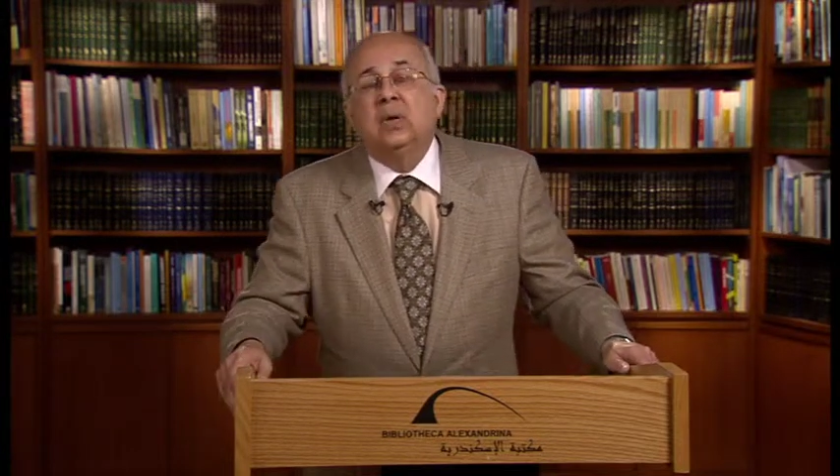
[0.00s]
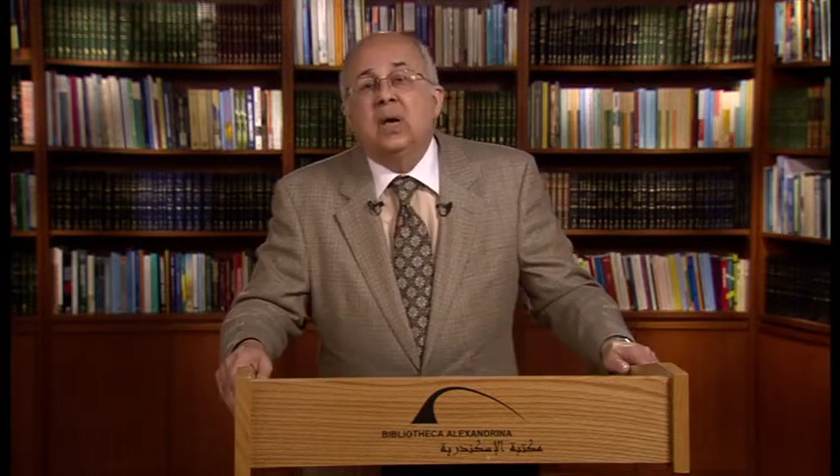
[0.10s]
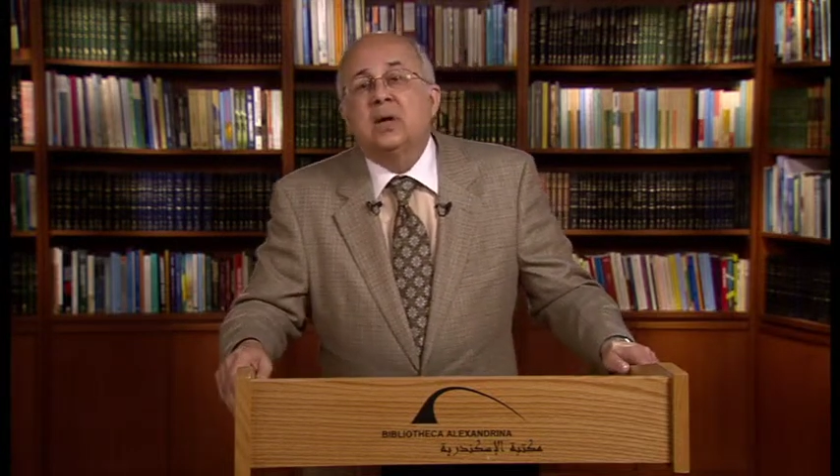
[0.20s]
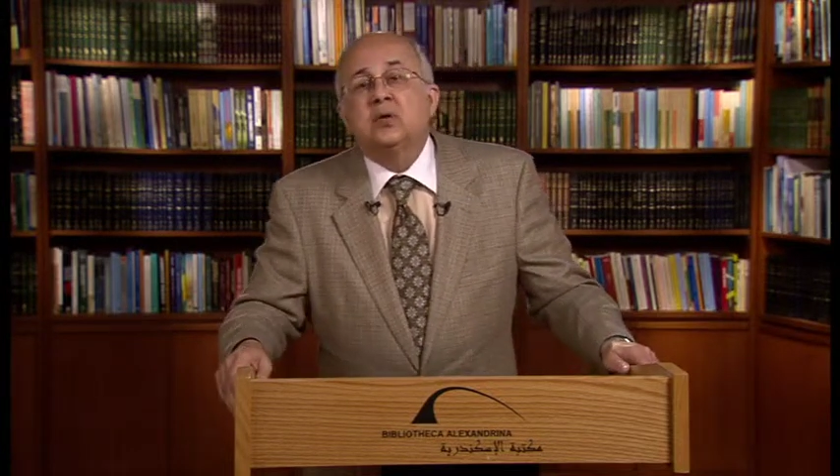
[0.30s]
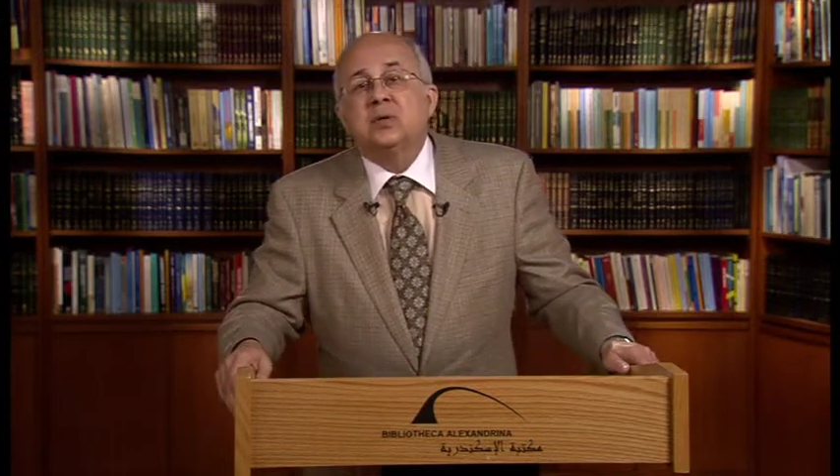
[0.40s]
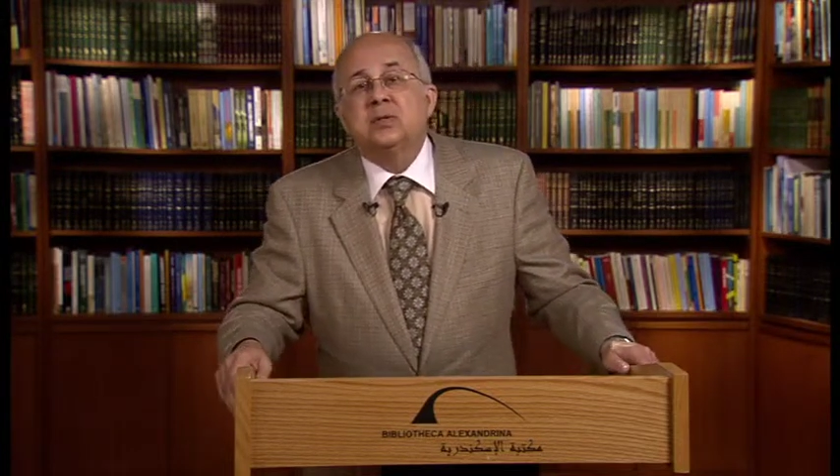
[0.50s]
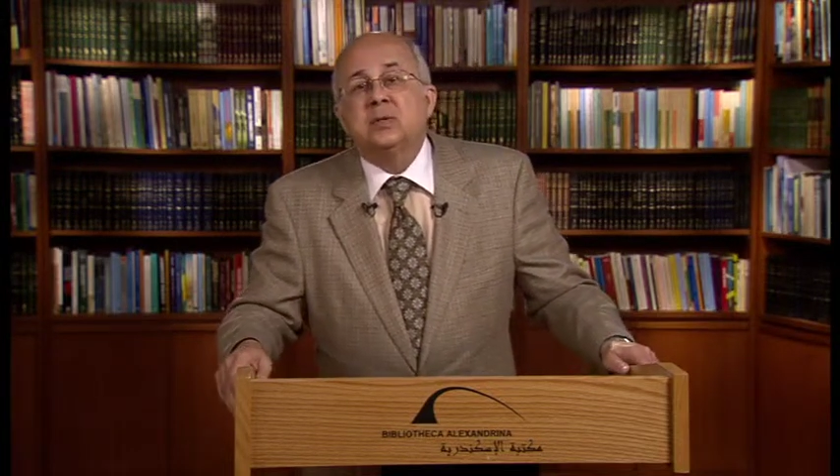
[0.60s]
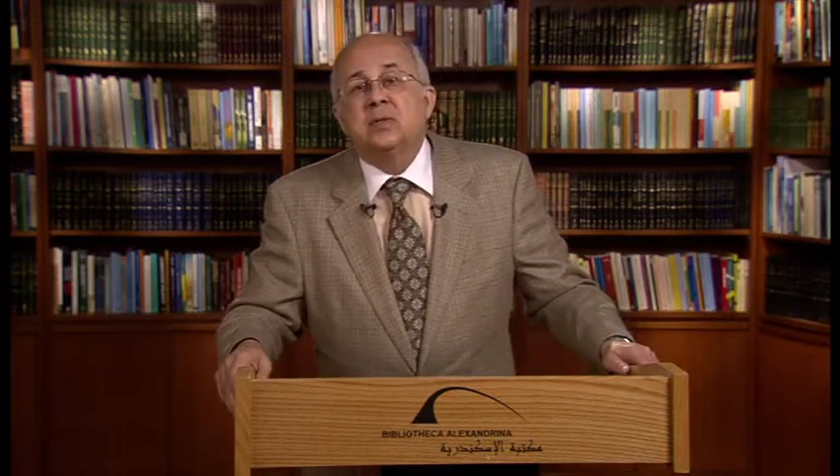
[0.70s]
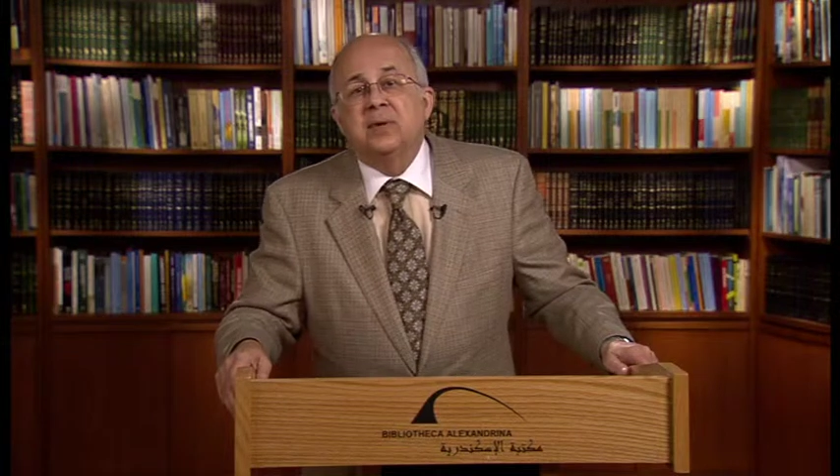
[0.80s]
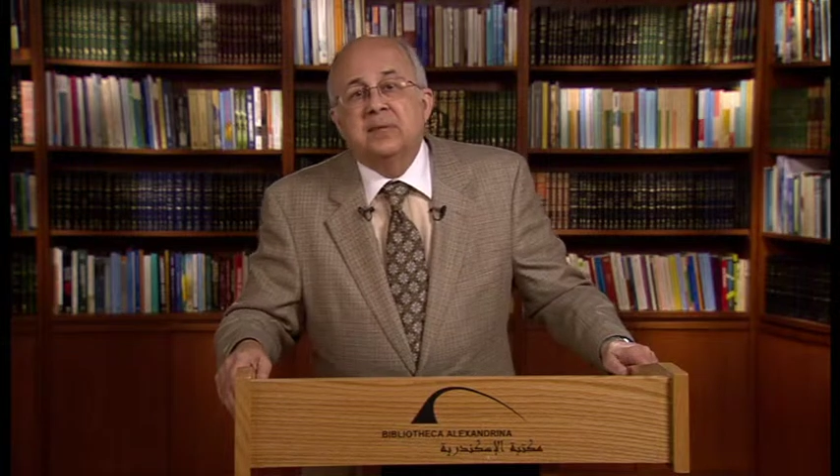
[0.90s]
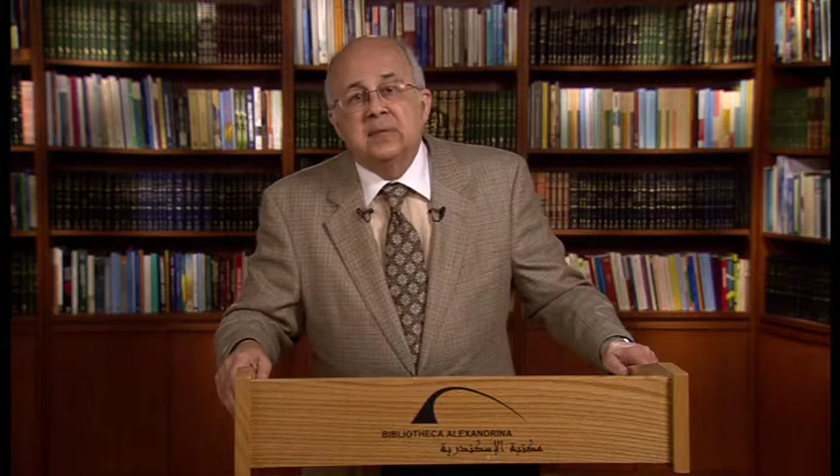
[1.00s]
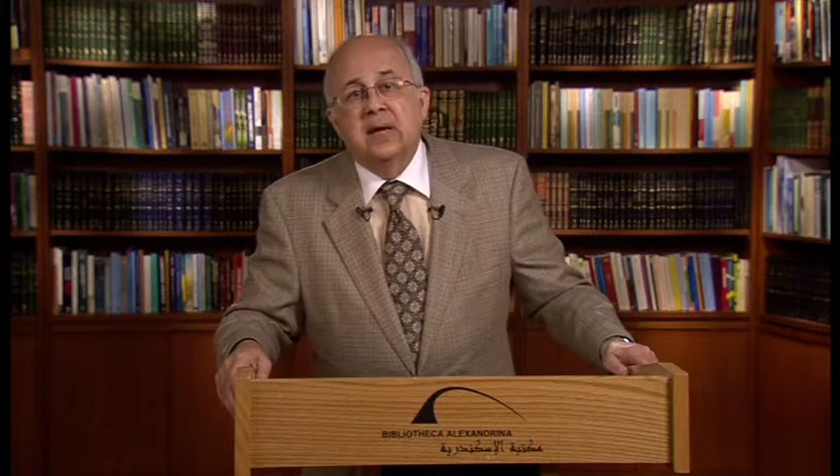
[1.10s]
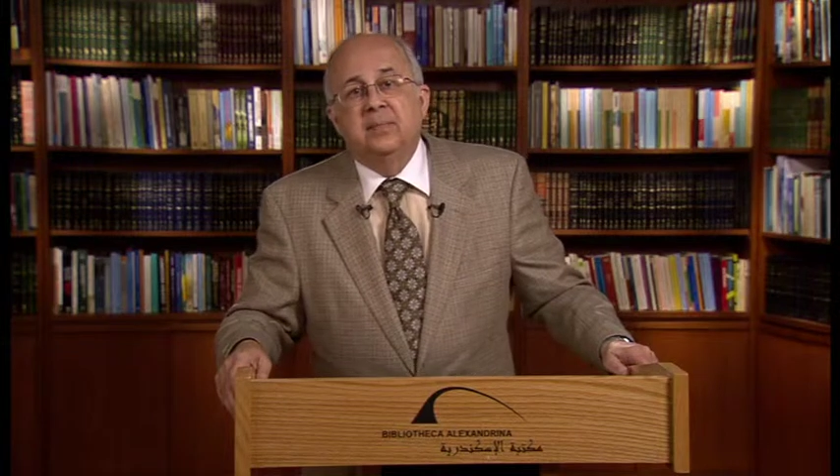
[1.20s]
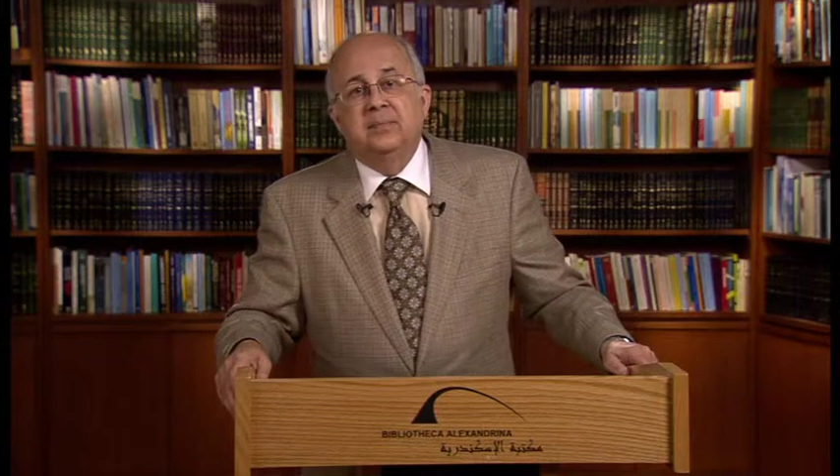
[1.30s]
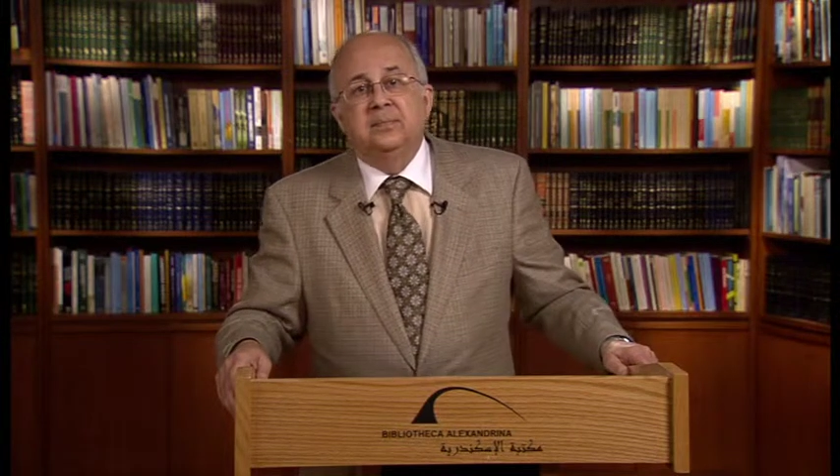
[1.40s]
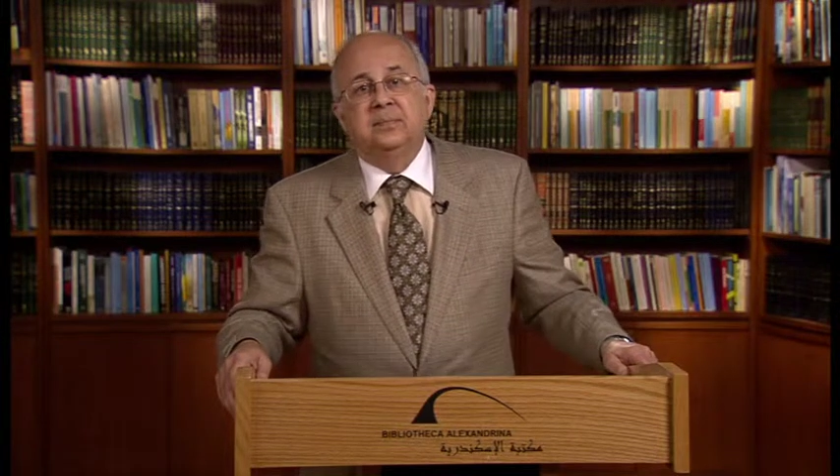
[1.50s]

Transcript: the cultures of his time.